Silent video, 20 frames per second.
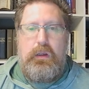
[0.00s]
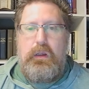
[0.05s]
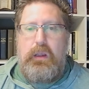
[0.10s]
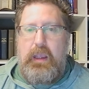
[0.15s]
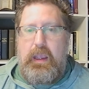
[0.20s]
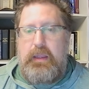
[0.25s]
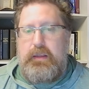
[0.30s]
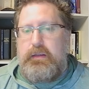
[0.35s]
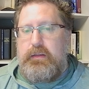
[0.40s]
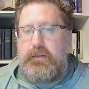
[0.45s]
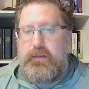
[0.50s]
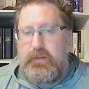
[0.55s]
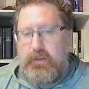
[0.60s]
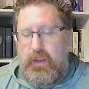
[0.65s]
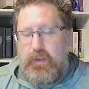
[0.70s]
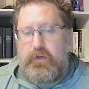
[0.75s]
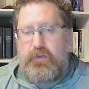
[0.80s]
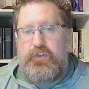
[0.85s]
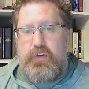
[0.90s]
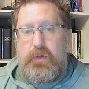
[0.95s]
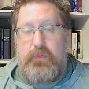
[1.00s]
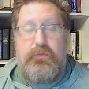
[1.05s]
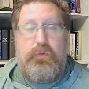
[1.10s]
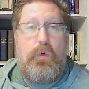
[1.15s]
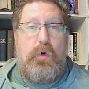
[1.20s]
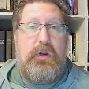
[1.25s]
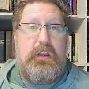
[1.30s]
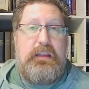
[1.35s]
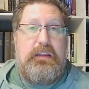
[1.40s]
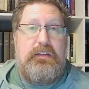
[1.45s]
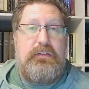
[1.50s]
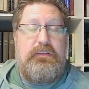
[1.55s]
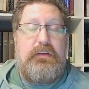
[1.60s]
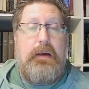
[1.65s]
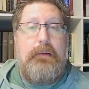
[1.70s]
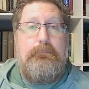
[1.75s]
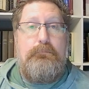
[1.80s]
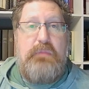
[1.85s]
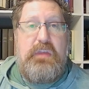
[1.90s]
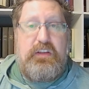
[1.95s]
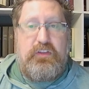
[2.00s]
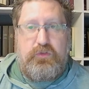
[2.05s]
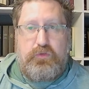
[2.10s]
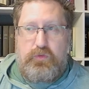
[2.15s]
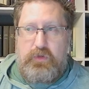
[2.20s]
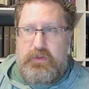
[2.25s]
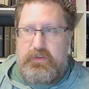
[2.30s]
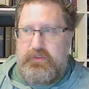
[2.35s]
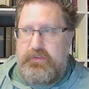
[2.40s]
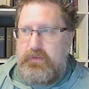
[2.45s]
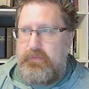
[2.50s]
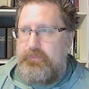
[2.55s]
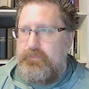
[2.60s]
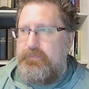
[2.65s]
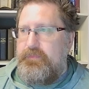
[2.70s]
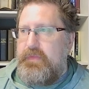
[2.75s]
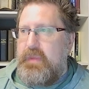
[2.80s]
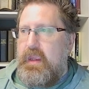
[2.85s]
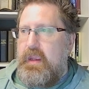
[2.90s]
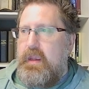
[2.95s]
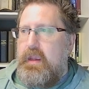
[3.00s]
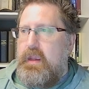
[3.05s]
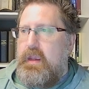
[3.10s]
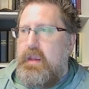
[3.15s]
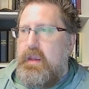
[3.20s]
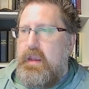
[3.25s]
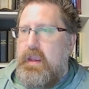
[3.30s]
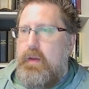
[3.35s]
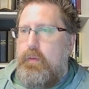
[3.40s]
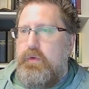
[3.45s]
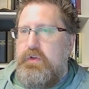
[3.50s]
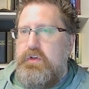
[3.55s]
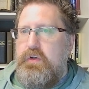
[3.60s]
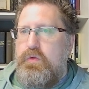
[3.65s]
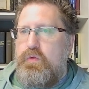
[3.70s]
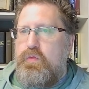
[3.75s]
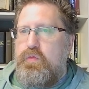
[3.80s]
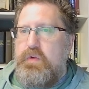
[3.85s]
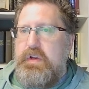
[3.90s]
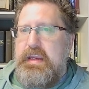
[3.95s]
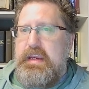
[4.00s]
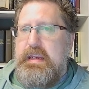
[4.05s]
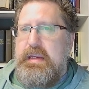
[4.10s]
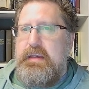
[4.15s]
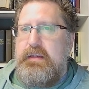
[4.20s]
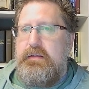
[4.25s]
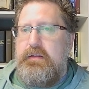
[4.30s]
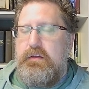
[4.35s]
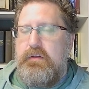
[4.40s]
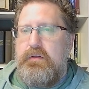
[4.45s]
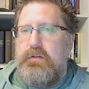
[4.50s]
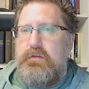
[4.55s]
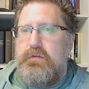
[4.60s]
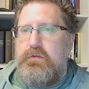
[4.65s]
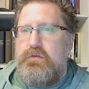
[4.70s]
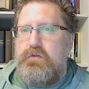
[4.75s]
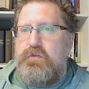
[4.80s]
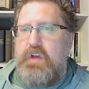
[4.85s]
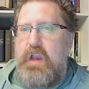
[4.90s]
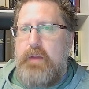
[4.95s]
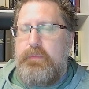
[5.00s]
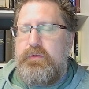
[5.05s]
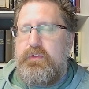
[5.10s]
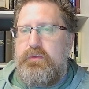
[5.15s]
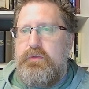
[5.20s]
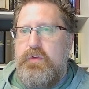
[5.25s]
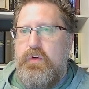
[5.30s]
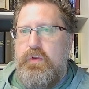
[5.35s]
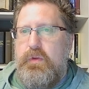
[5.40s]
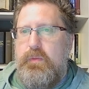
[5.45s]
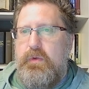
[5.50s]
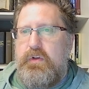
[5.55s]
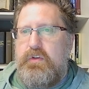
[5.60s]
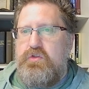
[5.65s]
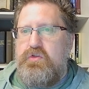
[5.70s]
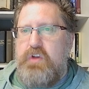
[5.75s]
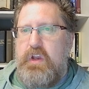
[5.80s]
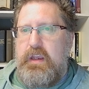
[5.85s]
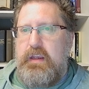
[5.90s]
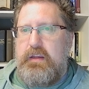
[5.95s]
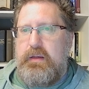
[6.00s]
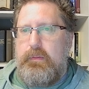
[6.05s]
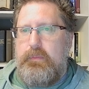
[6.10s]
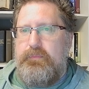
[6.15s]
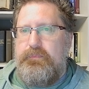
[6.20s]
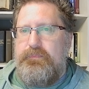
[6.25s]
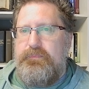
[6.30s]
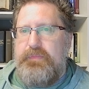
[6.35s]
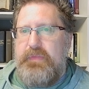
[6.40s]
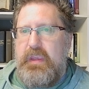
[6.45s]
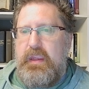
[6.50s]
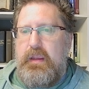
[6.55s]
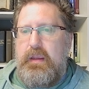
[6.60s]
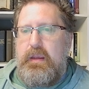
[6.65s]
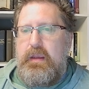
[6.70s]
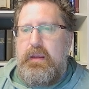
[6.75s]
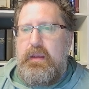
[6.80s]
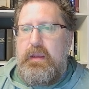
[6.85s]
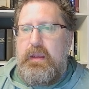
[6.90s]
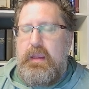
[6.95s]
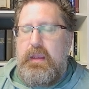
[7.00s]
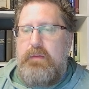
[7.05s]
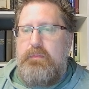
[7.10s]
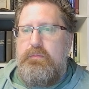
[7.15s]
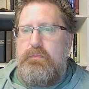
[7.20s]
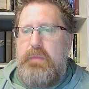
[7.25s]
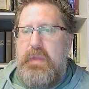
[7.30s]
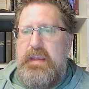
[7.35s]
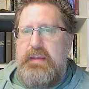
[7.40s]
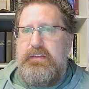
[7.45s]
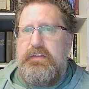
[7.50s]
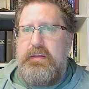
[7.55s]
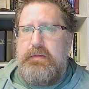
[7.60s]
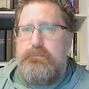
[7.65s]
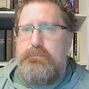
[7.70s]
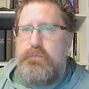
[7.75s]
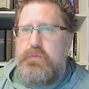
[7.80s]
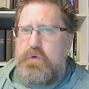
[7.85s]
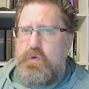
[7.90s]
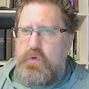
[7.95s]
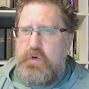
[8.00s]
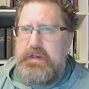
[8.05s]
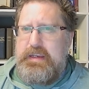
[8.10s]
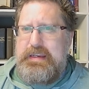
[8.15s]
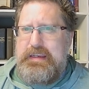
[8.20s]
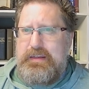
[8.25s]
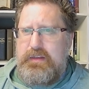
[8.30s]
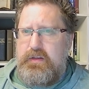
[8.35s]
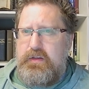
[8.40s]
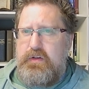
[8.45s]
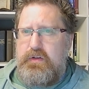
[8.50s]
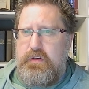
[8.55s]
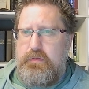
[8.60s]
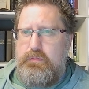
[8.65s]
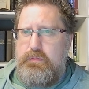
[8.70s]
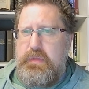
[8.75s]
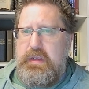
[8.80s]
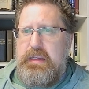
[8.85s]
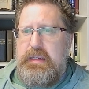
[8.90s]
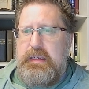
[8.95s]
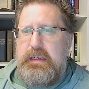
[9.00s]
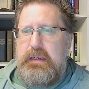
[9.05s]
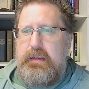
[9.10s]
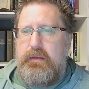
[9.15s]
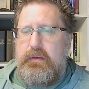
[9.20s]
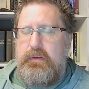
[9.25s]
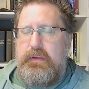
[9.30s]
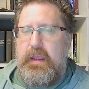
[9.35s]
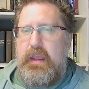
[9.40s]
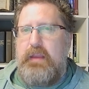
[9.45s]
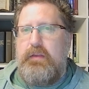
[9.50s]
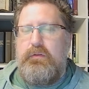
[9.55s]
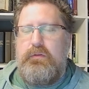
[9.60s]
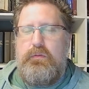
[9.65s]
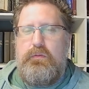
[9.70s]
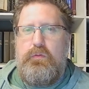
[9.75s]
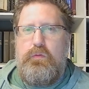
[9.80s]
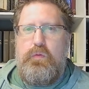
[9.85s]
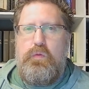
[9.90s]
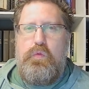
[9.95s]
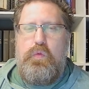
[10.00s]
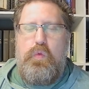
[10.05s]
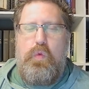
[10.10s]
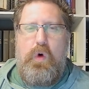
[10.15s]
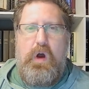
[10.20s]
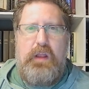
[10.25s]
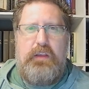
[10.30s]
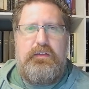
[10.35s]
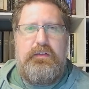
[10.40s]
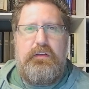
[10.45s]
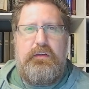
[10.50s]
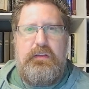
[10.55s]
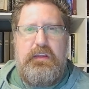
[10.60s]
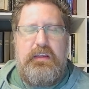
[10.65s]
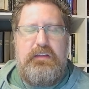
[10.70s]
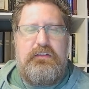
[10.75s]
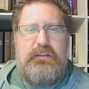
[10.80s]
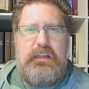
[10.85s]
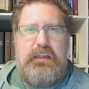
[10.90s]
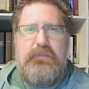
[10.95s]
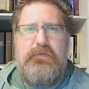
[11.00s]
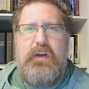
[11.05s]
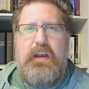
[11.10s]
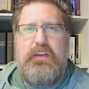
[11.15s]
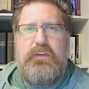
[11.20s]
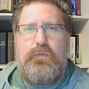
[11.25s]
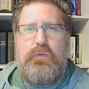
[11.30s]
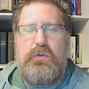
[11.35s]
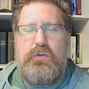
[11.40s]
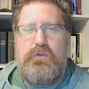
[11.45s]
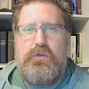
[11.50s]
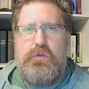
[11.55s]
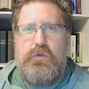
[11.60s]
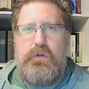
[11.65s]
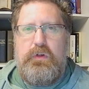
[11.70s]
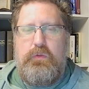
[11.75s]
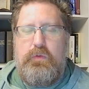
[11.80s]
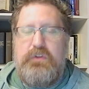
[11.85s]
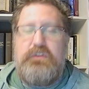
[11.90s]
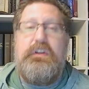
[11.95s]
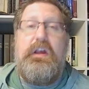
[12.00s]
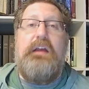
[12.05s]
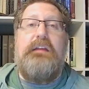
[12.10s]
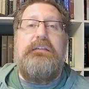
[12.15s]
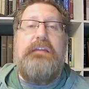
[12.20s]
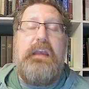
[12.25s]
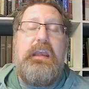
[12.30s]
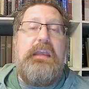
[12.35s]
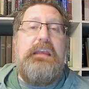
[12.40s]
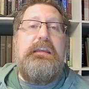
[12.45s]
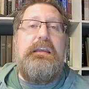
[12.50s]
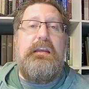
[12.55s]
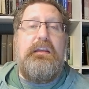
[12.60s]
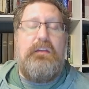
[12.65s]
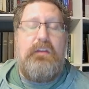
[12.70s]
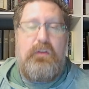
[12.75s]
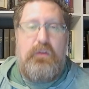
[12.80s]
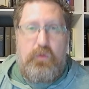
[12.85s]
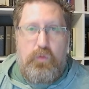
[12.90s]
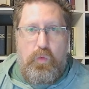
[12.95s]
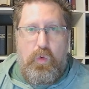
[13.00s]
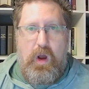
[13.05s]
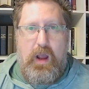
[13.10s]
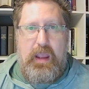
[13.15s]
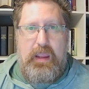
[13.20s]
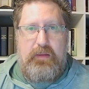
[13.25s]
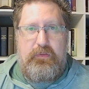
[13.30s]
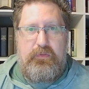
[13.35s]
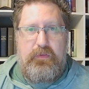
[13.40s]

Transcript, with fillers: And another term for it is a mistress. And when you read chapter 2 of the book of Jacob, it makes it pretty clear to me that what these Nephites were doing was not taking another wife.